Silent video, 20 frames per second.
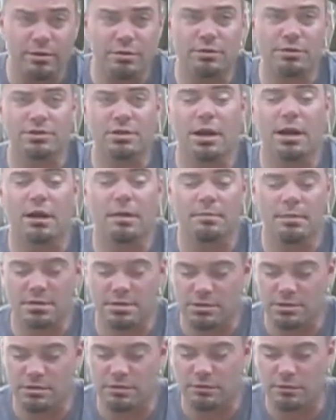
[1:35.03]
new job
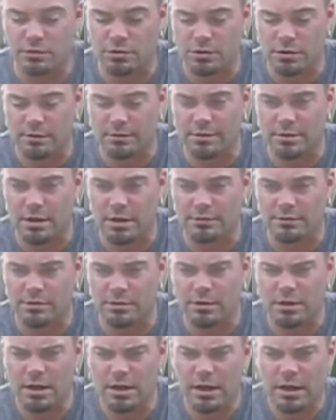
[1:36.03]
as juvenile service officer.
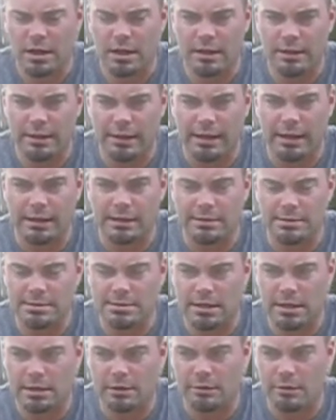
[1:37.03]
I think I can
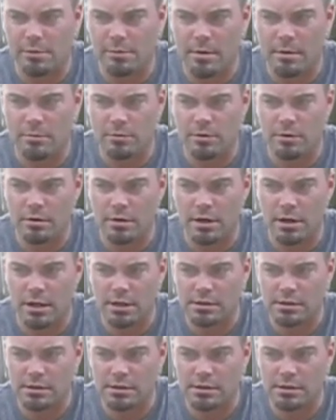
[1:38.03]
distinctly remember